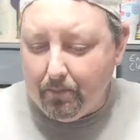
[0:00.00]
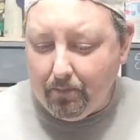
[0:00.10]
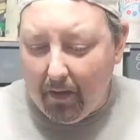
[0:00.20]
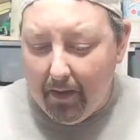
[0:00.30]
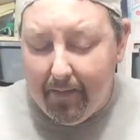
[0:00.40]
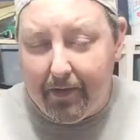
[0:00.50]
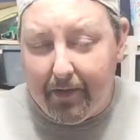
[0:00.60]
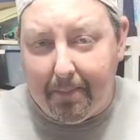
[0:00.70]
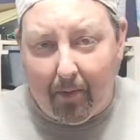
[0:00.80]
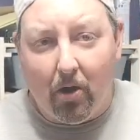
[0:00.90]
and then
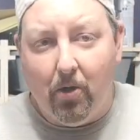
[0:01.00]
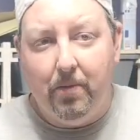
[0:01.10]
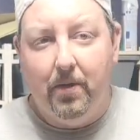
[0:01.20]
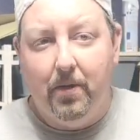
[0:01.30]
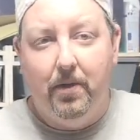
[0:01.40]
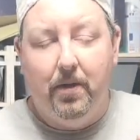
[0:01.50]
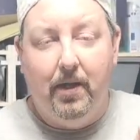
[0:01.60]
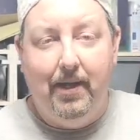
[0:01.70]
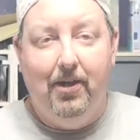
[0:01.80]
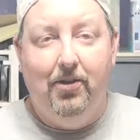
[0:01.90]
tomorrow
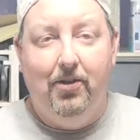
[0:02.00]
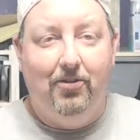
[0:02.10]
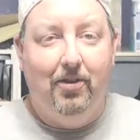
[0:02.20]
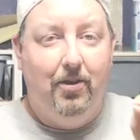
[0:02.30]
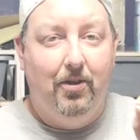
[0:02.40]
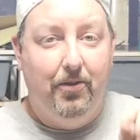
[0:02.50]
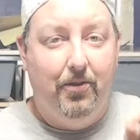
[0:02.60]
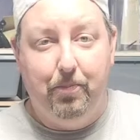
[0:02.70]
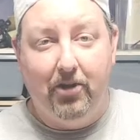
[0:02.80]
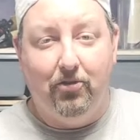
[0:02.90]
is the
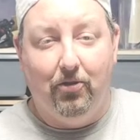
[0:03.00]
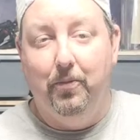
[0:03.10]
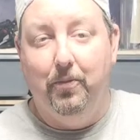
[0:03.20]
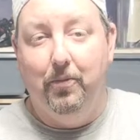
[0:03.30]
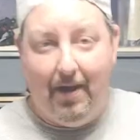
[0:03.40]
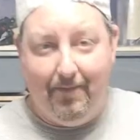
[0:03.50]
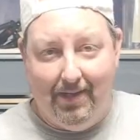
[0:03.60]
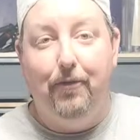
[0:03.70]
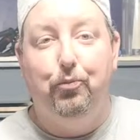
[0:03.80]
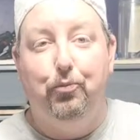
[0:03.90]
special. We'll have a
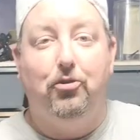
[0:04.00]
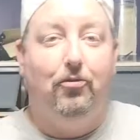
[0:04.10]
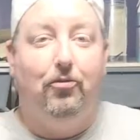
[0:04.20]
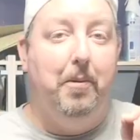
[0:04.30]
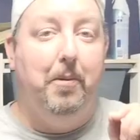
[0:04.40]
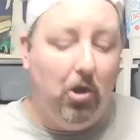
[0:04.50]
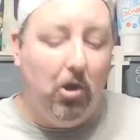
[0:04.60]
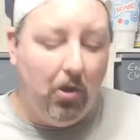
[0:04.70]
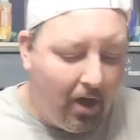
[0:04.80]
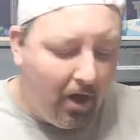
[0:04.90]
live special for you tomorrow.
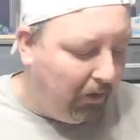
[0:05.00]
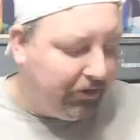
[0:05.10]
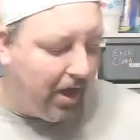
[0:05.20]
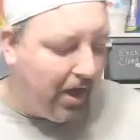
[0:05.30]
We'll talk a